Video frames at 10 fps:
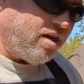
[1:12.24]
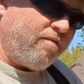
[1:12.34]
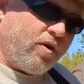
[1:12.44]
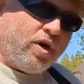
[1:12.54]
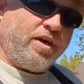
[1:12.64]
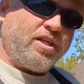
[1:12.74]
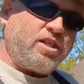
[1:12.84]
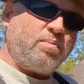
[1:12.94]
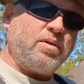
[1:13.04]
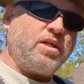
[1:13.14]
sun
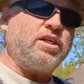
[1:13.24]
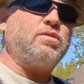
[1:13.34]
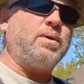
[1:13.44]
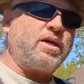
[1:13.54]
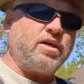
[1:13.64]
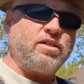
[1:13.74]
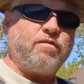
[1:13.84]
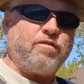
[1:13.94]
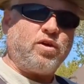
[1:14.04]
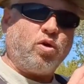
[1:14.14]
varnished is because
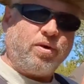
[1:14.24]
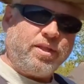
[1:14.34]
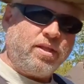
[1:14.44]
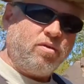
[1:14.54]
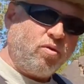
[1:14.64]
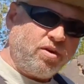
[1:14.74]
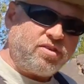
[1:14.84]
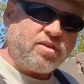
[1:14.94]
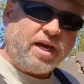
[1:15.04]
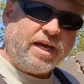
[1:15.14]
if you go on the north
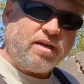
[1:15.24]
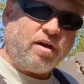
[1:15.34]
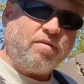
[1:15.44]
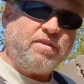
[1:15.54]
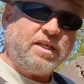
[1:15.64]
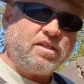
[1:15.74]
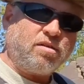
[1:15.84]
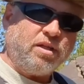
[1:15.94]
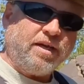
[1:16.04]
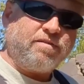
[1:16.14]
side of these
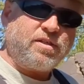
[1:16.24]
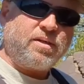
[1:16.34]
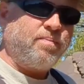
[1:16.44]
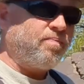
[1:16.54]
cliffs,